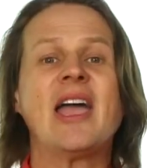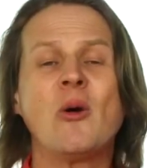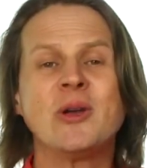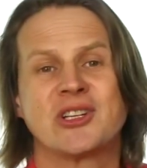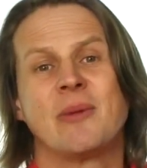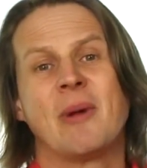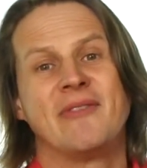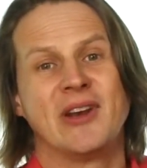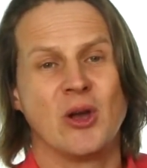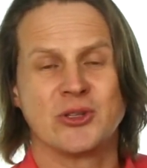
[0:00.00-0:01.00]
I always start my
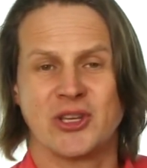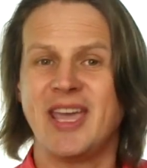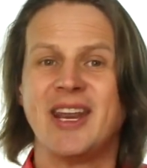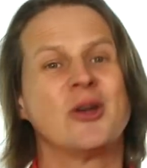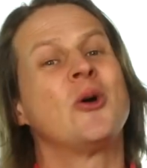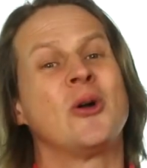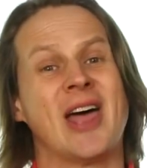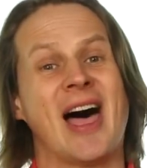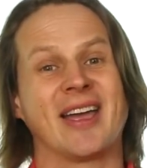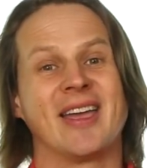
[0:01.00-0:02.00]
videos in a Google
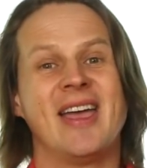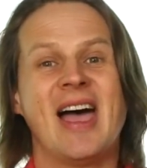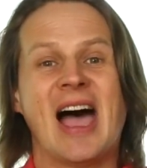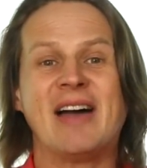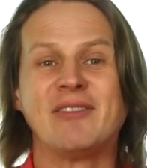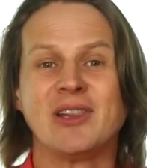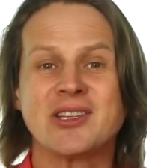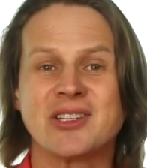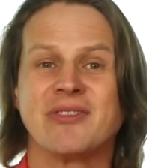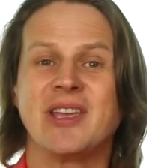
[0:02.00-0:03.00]
Doc. I have a
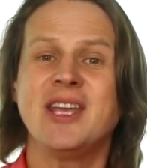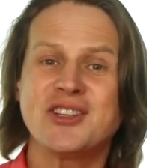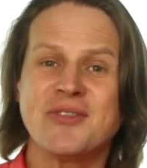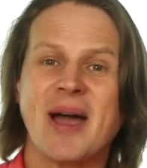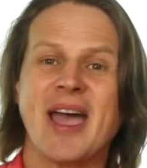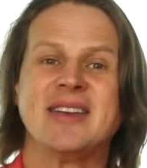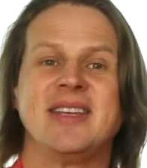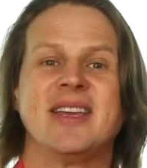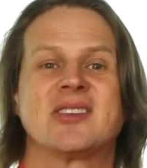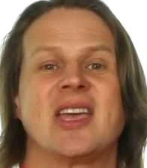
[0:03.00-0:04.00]
list of each of my
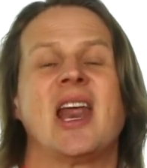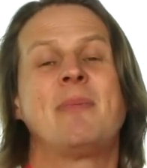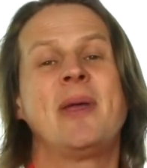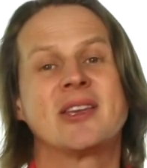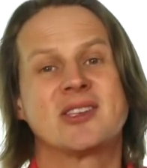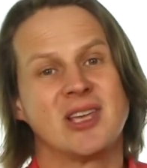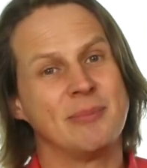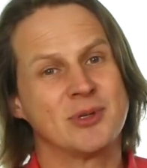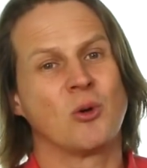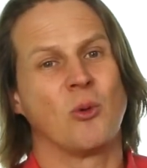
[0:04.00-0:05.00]
ideas and I pick
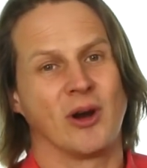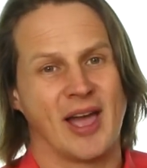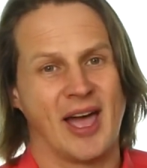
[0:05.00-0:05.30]
some to work